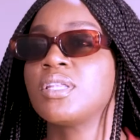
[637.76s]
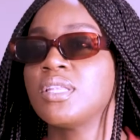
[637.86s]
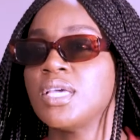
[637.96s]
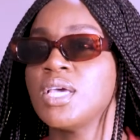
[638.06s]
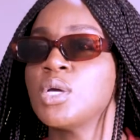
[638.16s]
with,
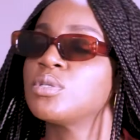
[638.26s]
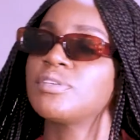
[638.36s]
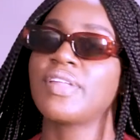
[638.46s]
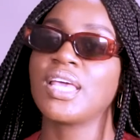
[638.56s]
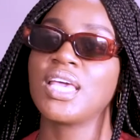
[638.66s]

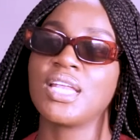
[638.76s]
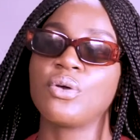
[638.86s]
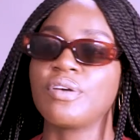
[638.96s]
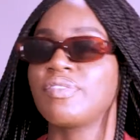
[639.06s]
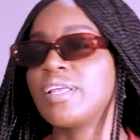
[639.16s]
see if they
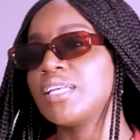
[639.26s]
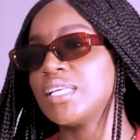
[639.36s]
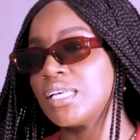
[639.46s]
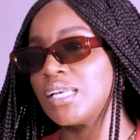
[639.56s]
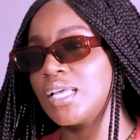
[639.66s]
hit or if they
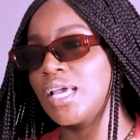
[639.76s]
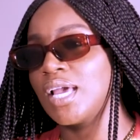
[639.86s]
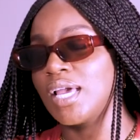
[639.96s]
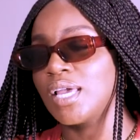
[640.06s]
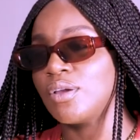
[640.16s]
didn't,
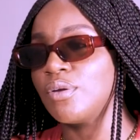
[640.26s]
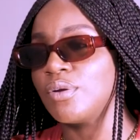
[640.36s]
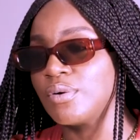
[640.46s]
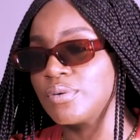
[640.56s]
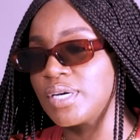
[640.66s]
you
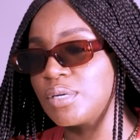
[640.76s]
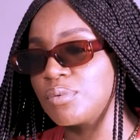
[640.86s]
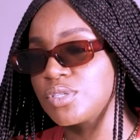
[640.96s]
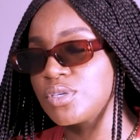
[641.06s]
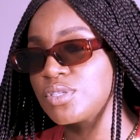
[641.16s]
know. And
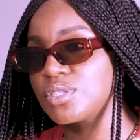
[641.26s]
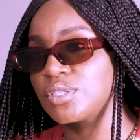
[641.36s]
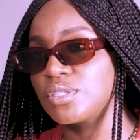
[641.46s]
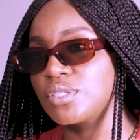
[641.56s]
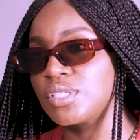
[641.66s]
it was good
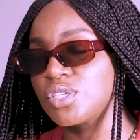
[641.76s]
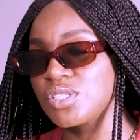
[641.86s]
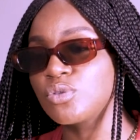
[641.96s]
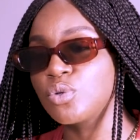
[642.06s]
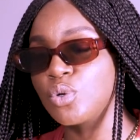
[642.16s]
it's
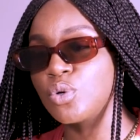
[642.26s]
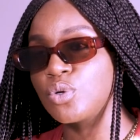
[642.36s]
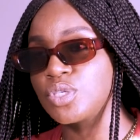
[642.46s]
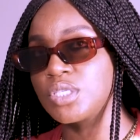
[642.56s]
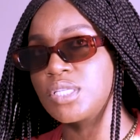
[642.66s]
just
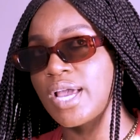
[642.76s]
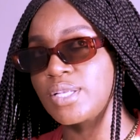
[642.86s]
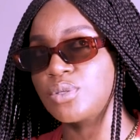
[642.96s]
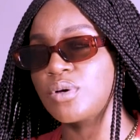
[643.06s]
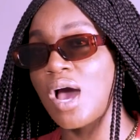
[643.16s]
good that
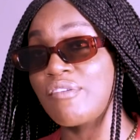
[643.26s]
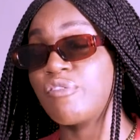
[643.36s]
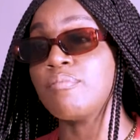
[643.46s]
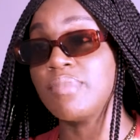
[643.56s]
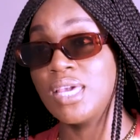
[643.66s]
I
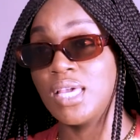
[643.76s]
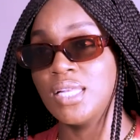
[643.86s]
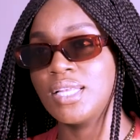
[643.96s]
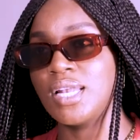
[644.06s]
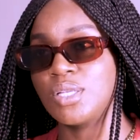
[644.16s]

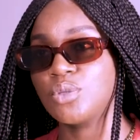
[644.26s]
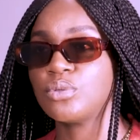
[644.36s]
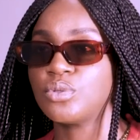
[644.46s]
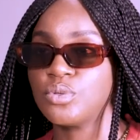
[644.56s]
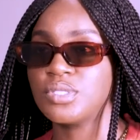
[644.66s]

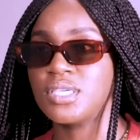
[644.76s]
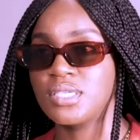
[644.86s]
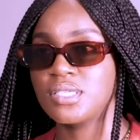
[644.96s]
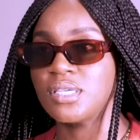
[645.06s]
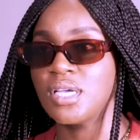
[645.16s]
took those
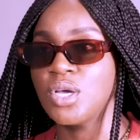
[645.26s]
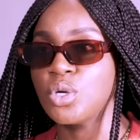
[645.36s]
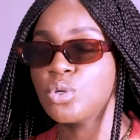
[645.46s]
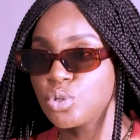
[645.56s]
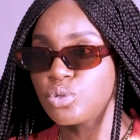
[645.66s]
years
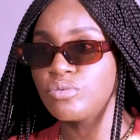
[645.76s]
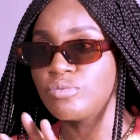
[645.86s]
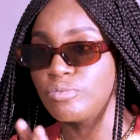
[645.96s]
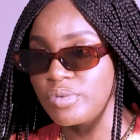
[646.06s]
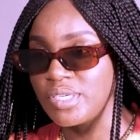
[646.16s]
to
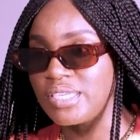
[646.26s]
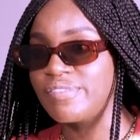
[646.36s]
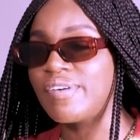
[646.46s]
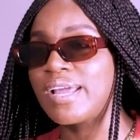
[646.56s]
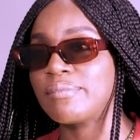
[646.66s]

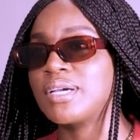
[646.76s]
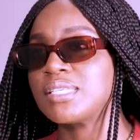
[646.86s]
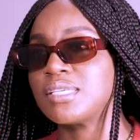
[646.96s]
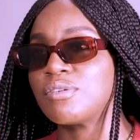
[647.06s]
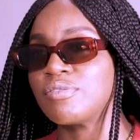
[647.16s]
really find
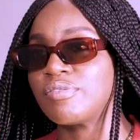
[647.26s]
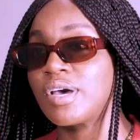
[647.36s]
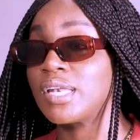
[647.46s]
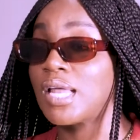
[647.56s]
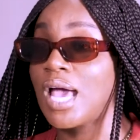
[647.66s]
myself.
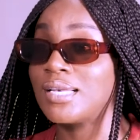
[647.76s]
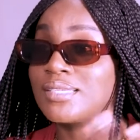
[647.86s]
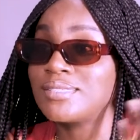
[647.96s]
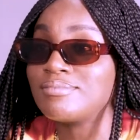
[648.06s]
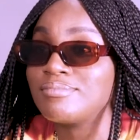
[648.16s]

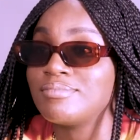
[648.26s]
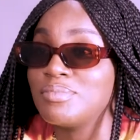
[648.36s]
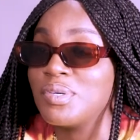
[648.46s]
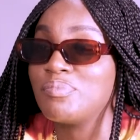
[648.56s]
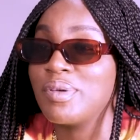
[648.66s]
And
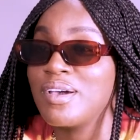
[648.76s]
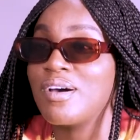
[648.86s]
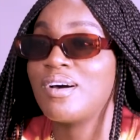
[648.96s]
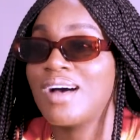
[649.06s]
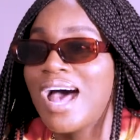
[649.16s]
with Big
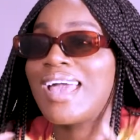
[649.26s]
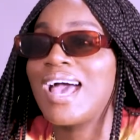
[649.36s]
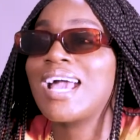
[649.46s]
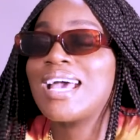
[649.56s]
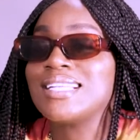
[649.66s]
Girl, I
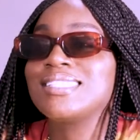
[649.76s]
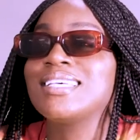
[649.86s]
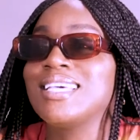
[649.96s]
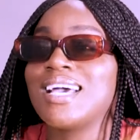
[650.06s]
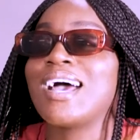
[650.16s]
can
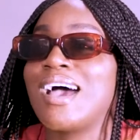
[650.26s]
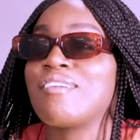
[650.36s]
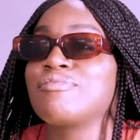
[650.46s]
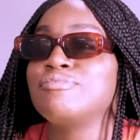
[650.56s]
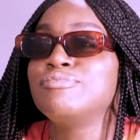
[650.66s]
say I
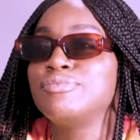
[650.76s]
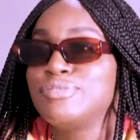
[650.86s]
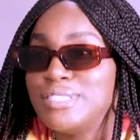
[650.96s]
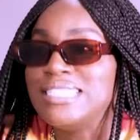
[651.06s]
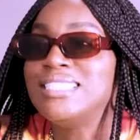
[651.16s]
have
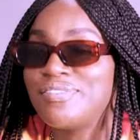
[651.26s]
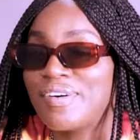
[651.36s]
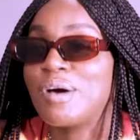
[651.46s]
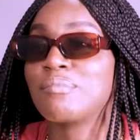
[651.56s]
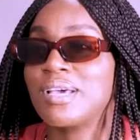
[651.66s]
really
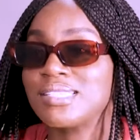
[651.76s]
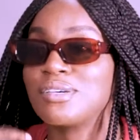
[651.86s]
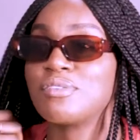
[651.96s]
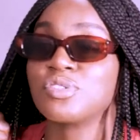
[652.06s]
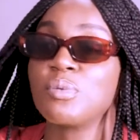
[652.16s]
found
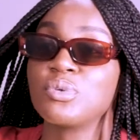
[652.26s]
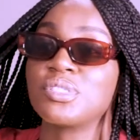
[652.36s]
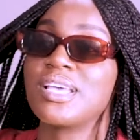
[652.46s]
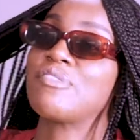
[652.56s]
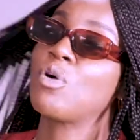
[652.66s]
myself. Some
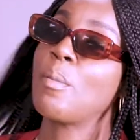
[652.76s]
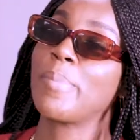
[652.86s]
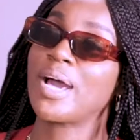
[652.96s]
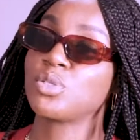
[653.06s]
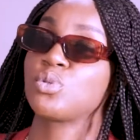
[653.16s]
will say I've
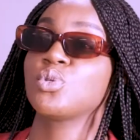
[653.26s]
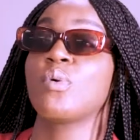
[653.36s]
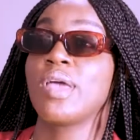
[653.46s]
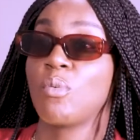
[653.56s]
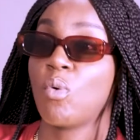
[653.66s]
gone back to
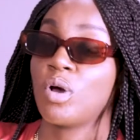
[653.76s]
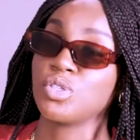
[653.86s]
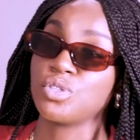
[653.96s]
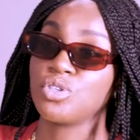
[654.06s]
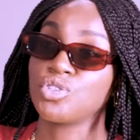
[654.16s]
square
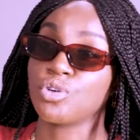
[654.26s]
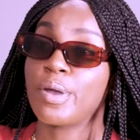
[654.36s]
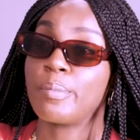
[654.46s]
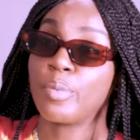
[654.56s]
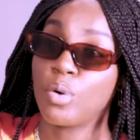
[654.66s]
one, to the
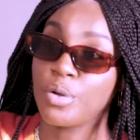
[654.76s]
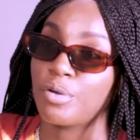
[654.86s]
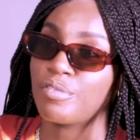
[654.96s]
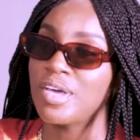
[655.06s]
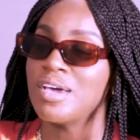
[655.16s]
drawing board of